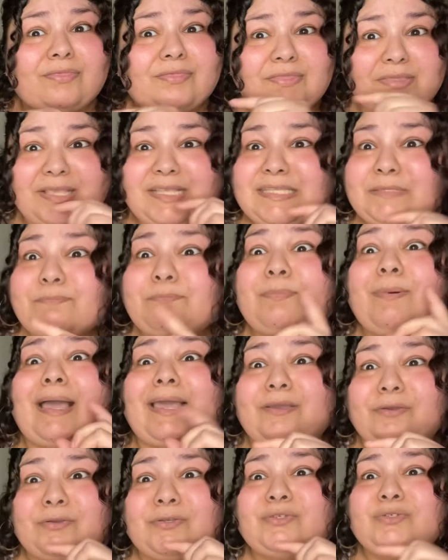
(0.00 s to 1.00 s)
These
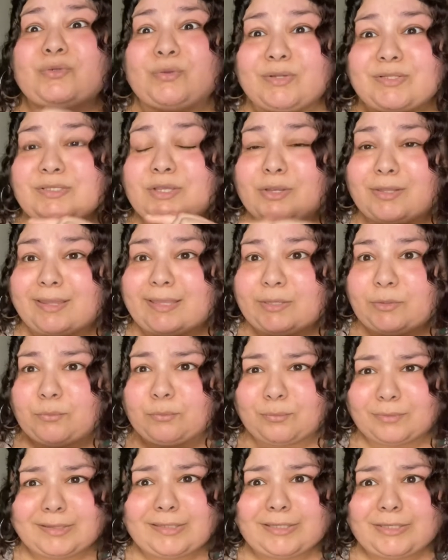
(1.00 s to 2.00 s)
biker shorts are like
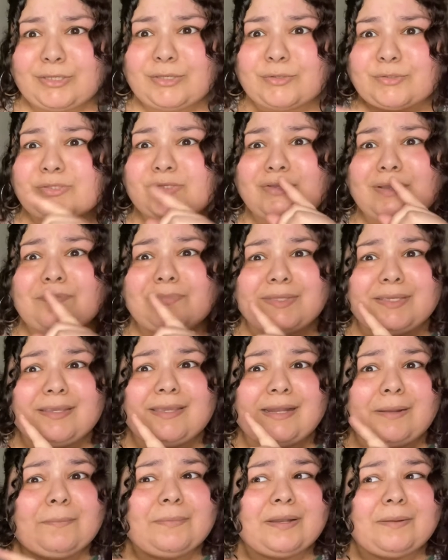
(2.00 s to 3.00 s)
really cute, so I'm
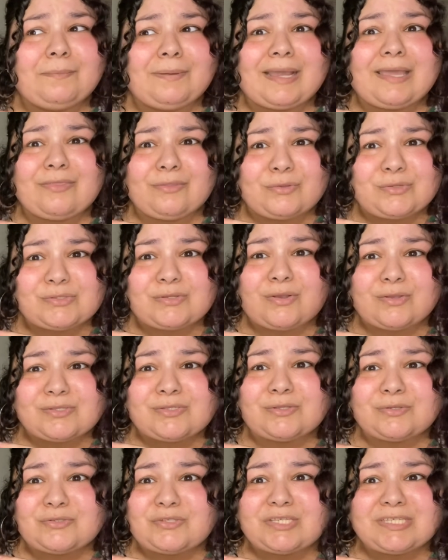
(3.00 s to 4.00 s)
thinking I'm gonna buy those
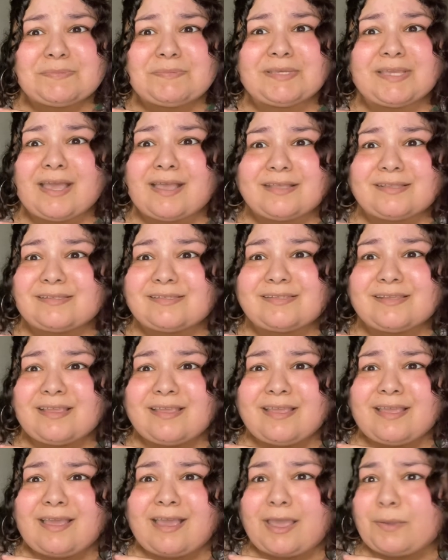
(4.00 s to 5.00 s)
also, just because,
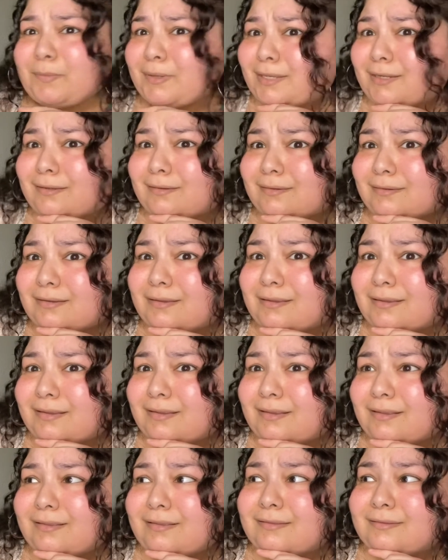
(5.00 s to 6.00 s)
I mean,
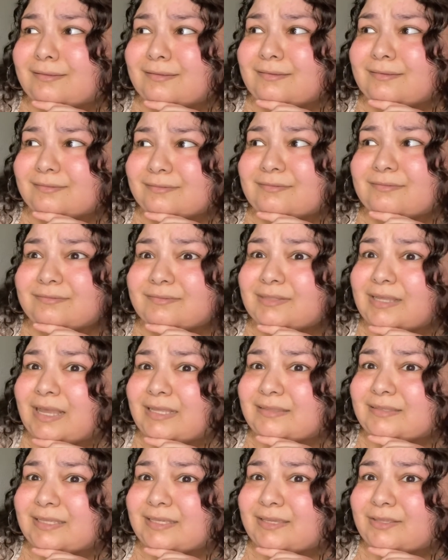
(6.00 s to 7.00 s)
I
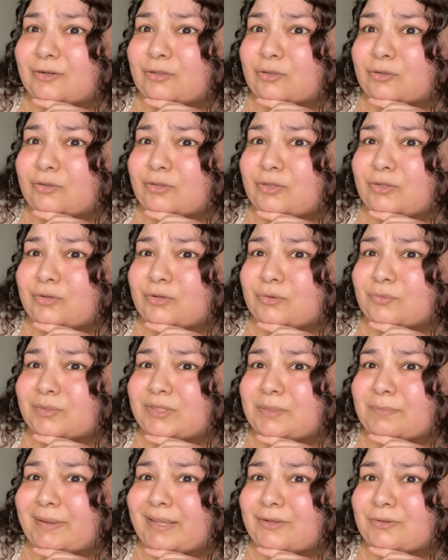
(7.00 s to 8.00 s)
think it'll look cuter with
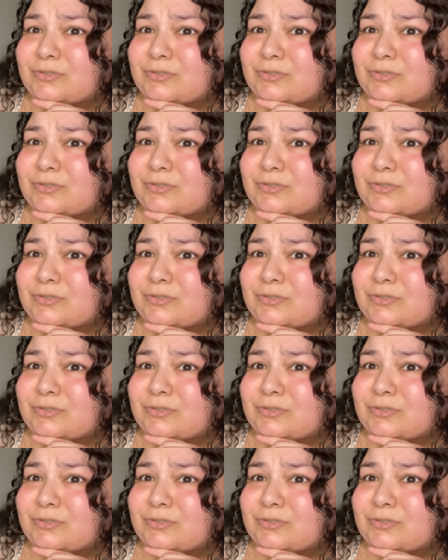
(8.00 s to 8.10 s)
the biker